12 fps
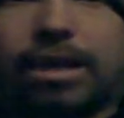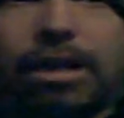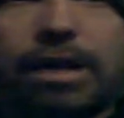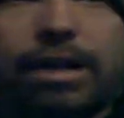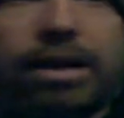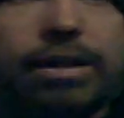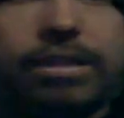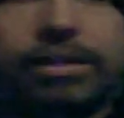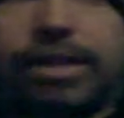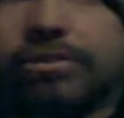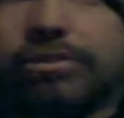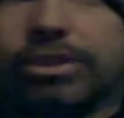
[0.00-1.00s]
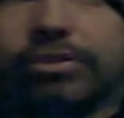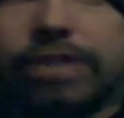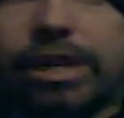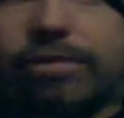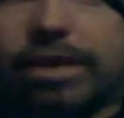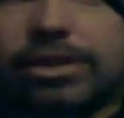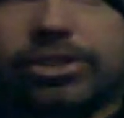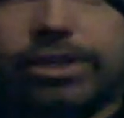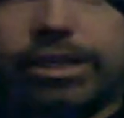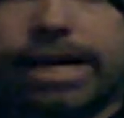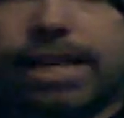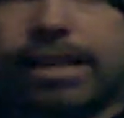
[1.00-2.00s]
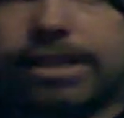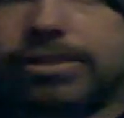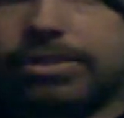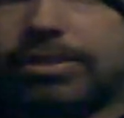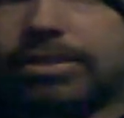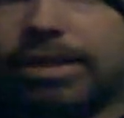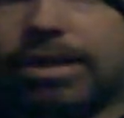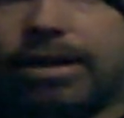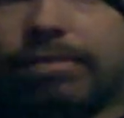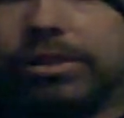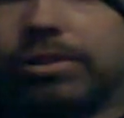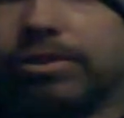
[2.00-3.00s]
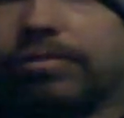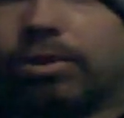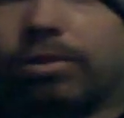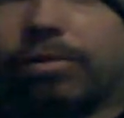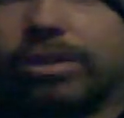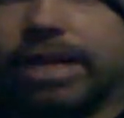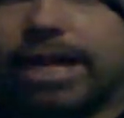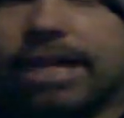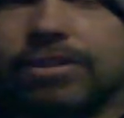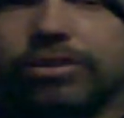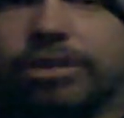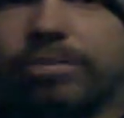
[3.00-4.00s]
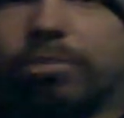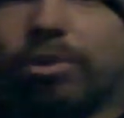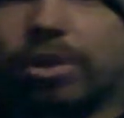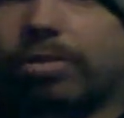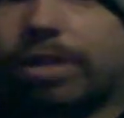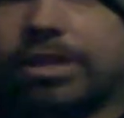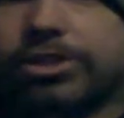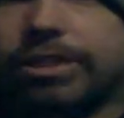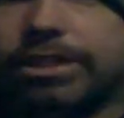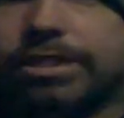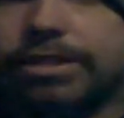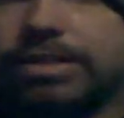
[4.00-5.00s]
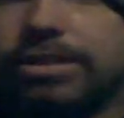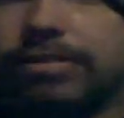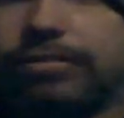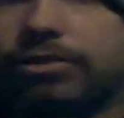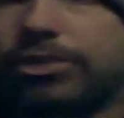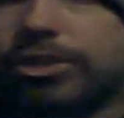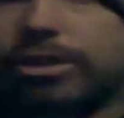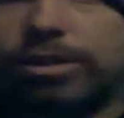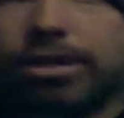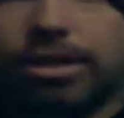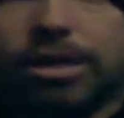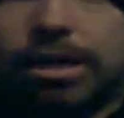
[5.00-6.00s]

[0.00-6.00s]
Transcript: That was a great question, Alex. We look forward to answering more questions in the future.